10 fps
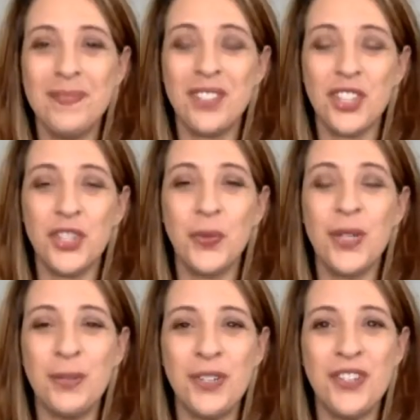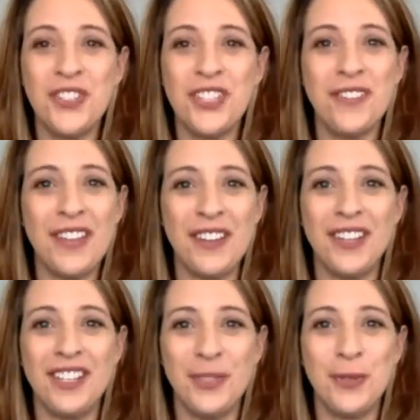a good way to burn yourself out.
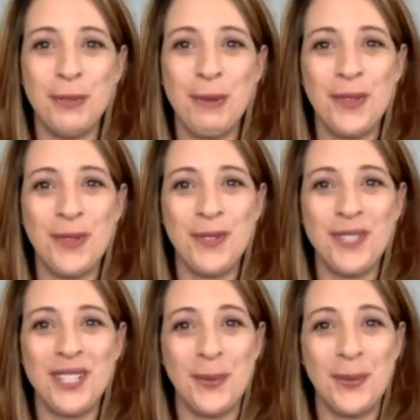I do remember those days